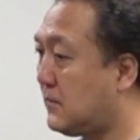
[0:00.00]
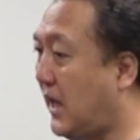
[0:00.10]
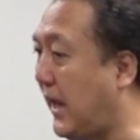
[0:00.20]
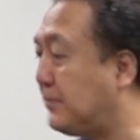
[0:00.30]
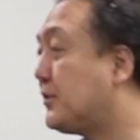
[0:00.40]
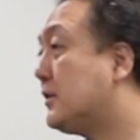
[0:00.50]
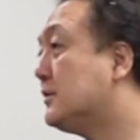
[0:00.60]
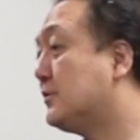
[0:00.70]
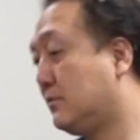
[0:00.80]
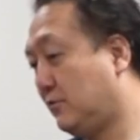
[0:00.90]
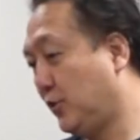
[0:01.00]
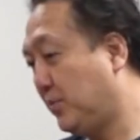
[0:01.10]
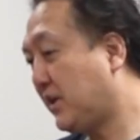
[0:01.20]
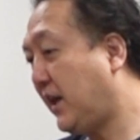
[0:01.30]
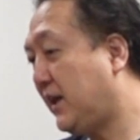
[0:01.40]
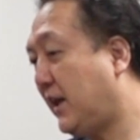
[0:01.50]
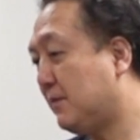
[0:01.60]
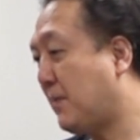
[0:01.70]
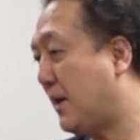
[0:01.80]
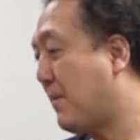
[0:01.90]
After
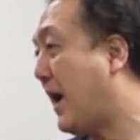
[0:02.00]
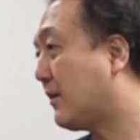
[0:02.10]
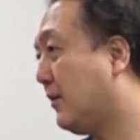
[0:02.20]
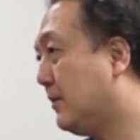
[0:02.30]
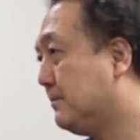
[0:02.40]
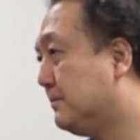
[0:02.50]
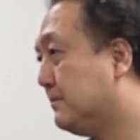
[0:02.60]
duplicated my markup,